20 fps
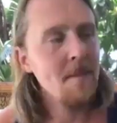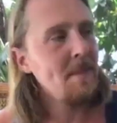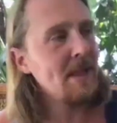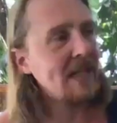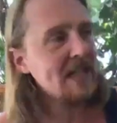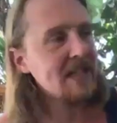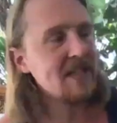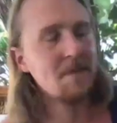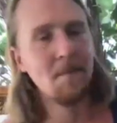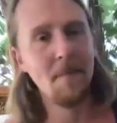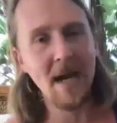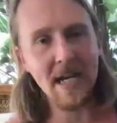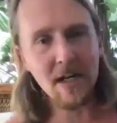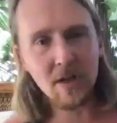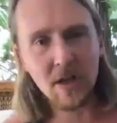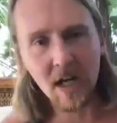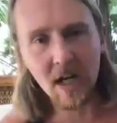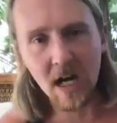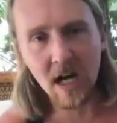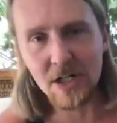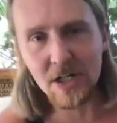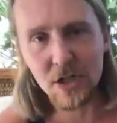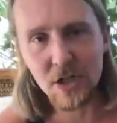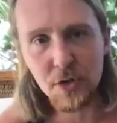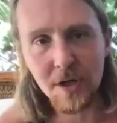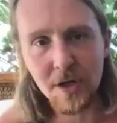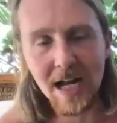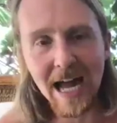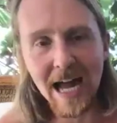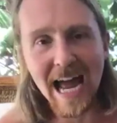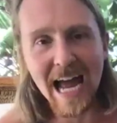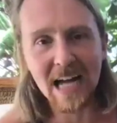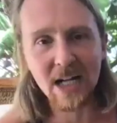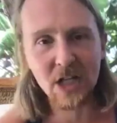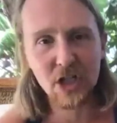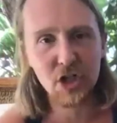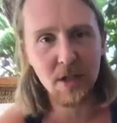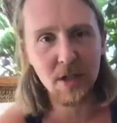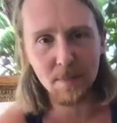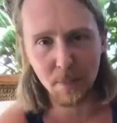because mitochondria
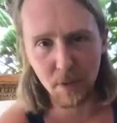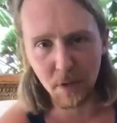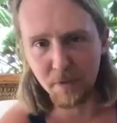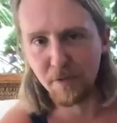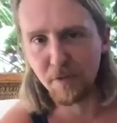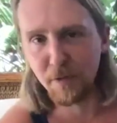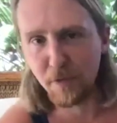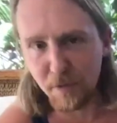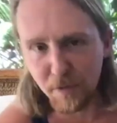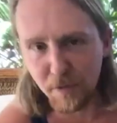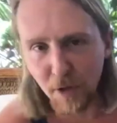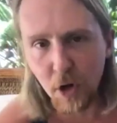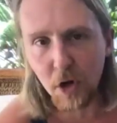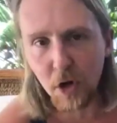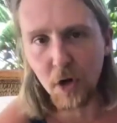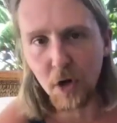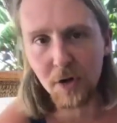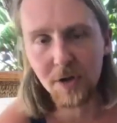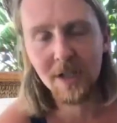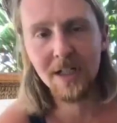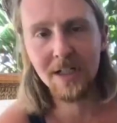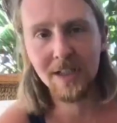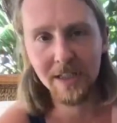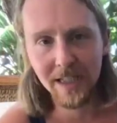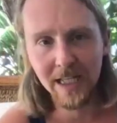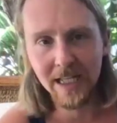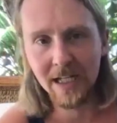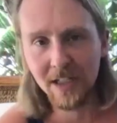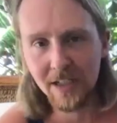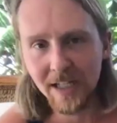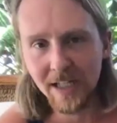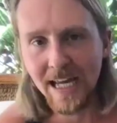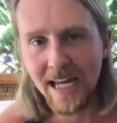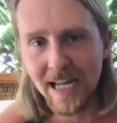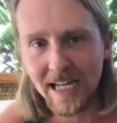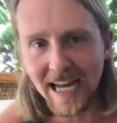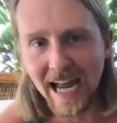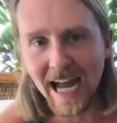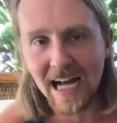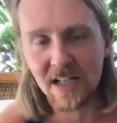actually prefer
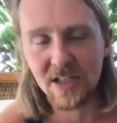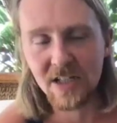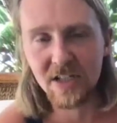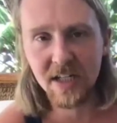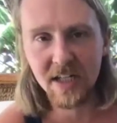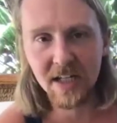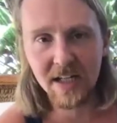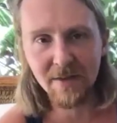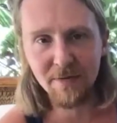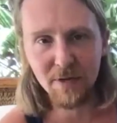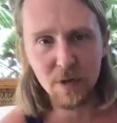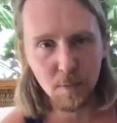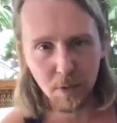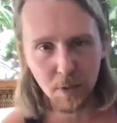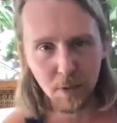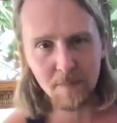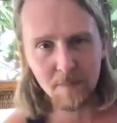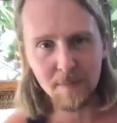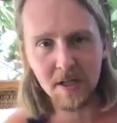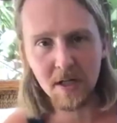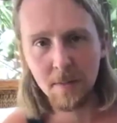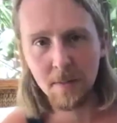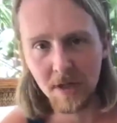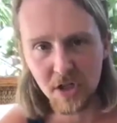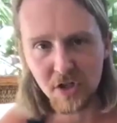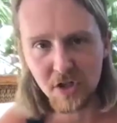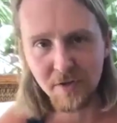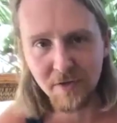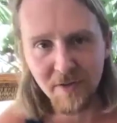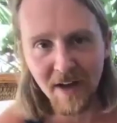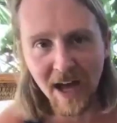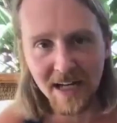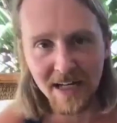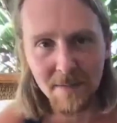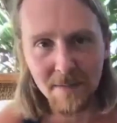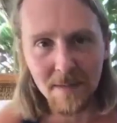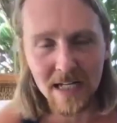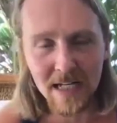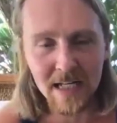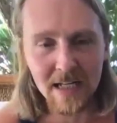linoleic acid. If you put them in a bunch of
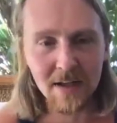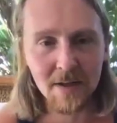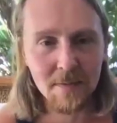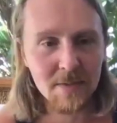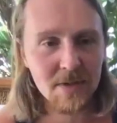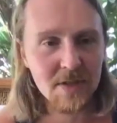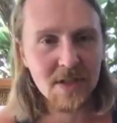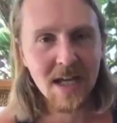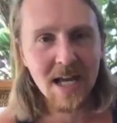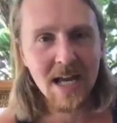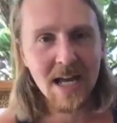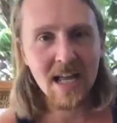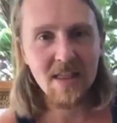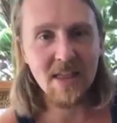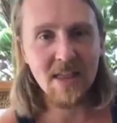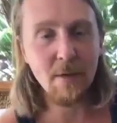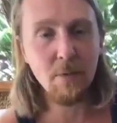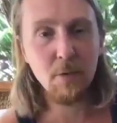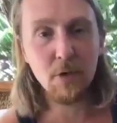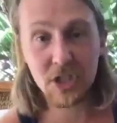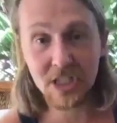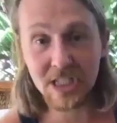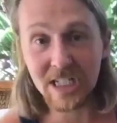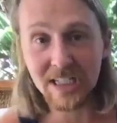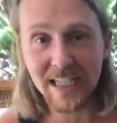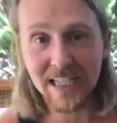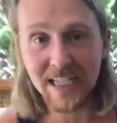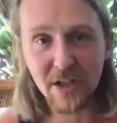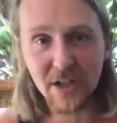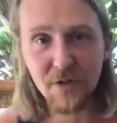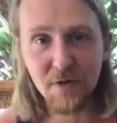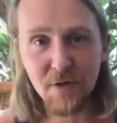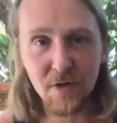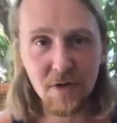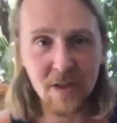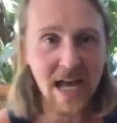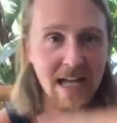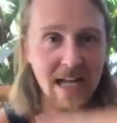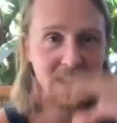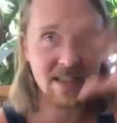fatty mediums, they will select for
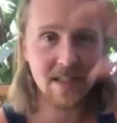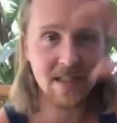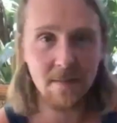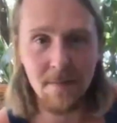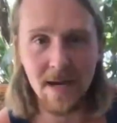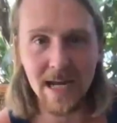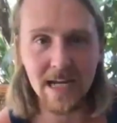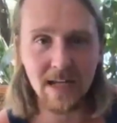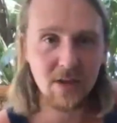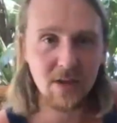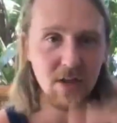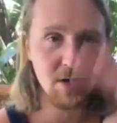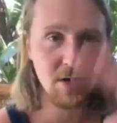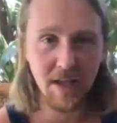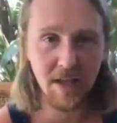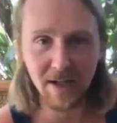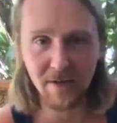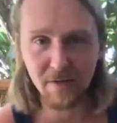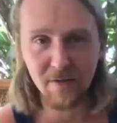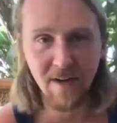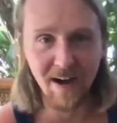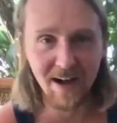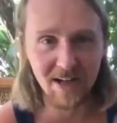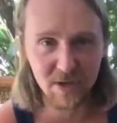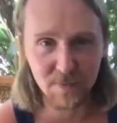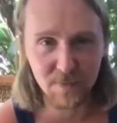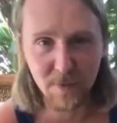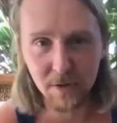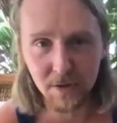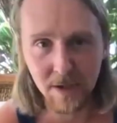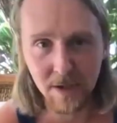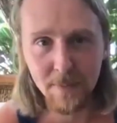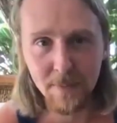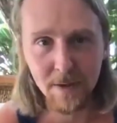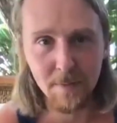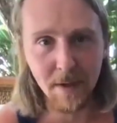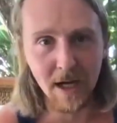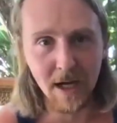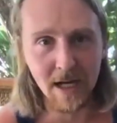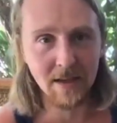that to make their like
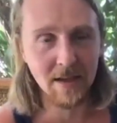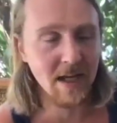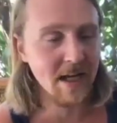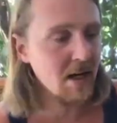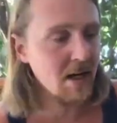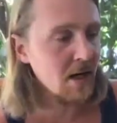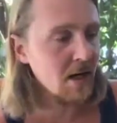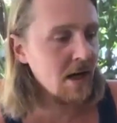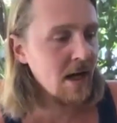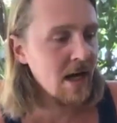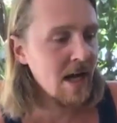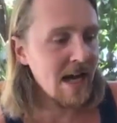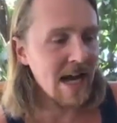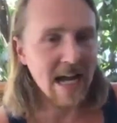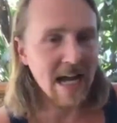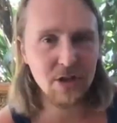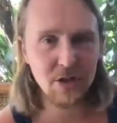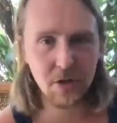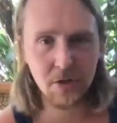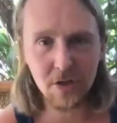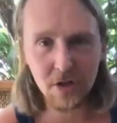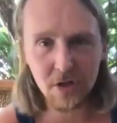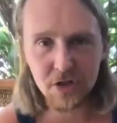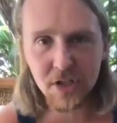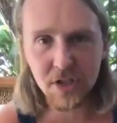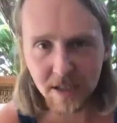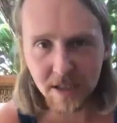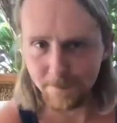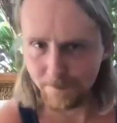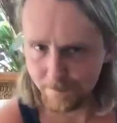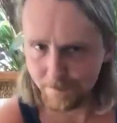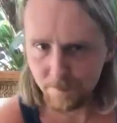phospholipid bilayer. And so there's like